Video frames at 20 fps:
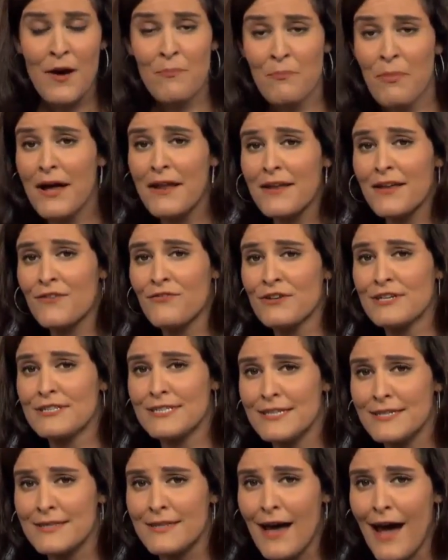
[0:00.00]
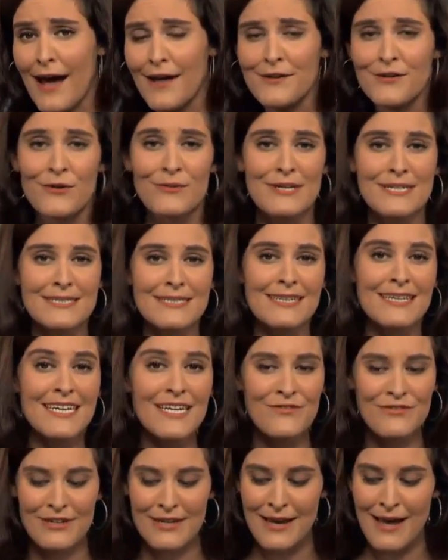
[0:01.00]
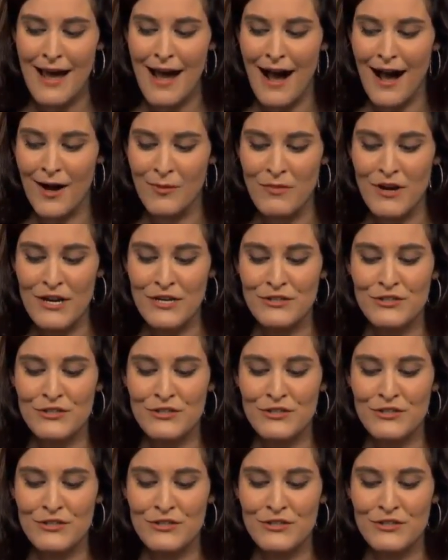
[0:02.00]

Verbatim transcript: But if he did that, you know, he's leaving um,